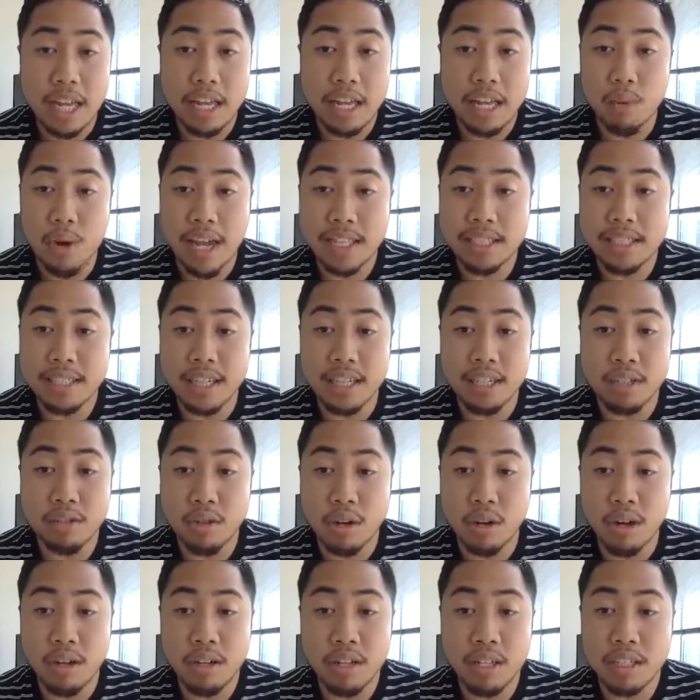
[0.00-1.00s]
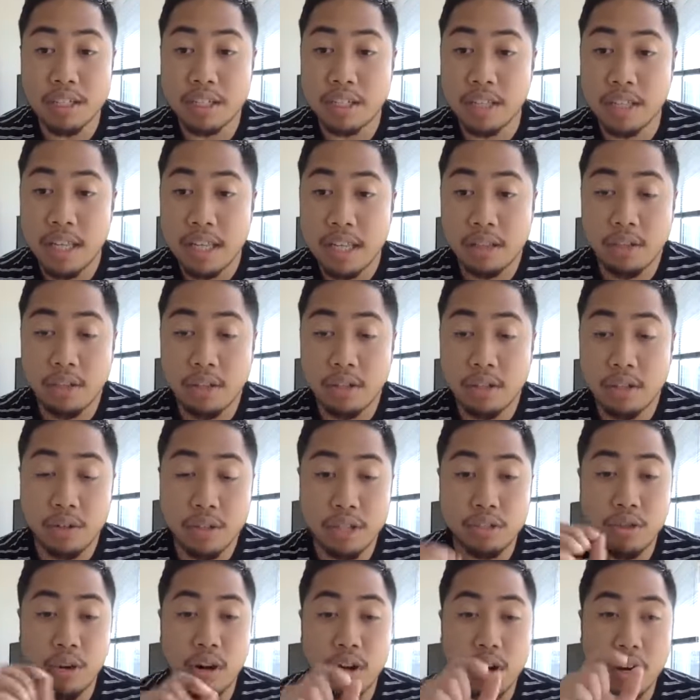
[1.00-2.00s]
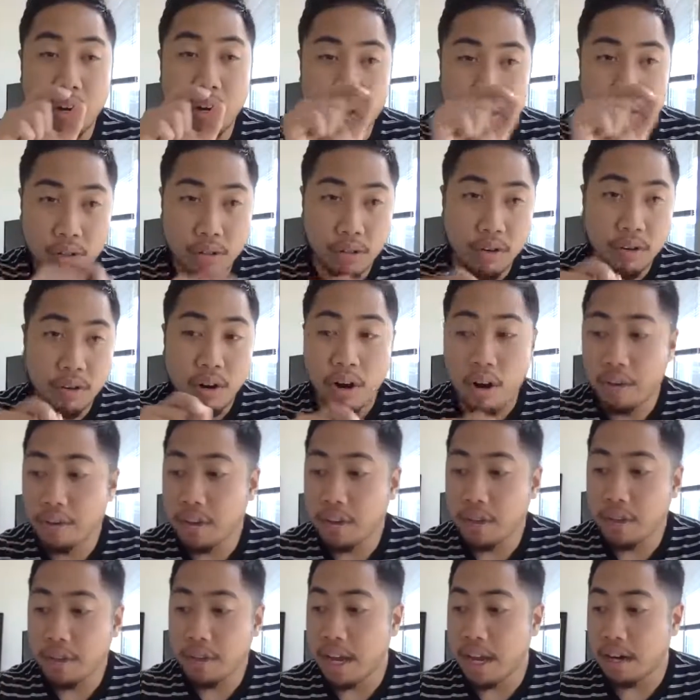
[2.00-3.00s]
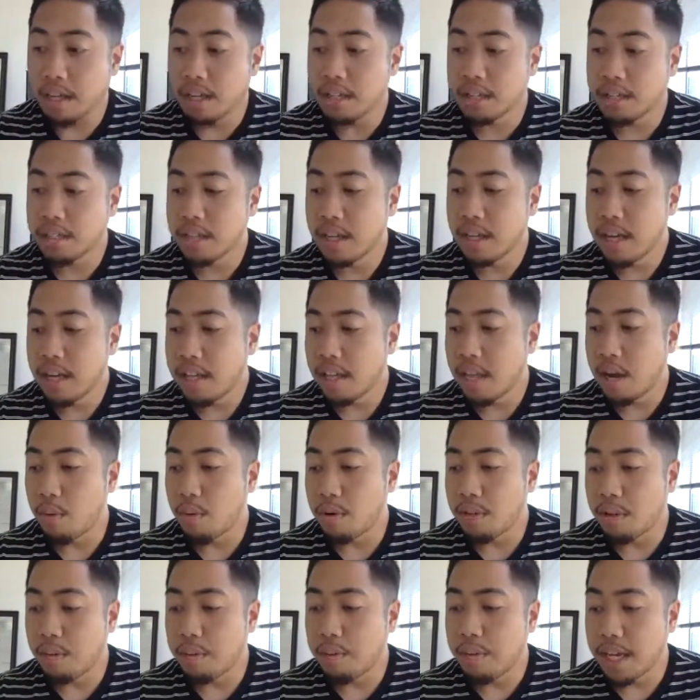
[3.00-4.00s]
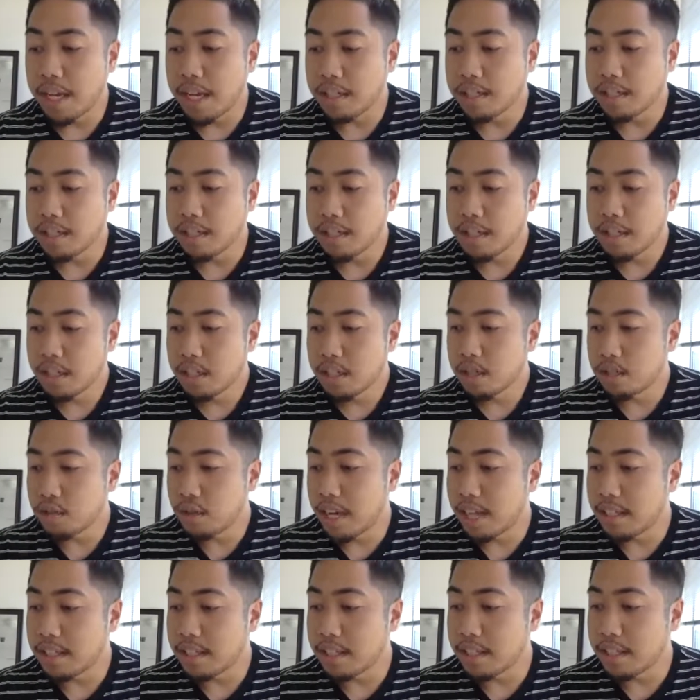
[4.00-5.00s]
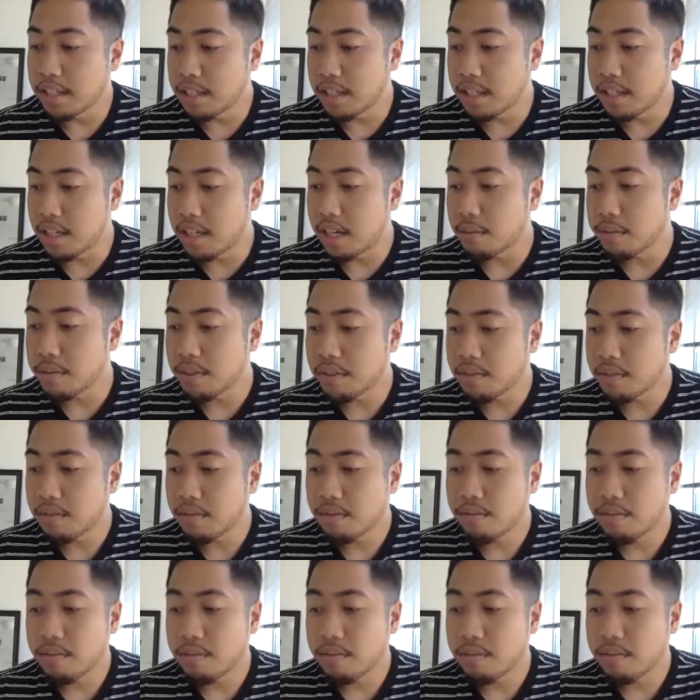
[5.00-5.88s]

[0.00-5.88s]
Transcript: And the way I say draw is literally draw, circle all the areas that were the best trade setups.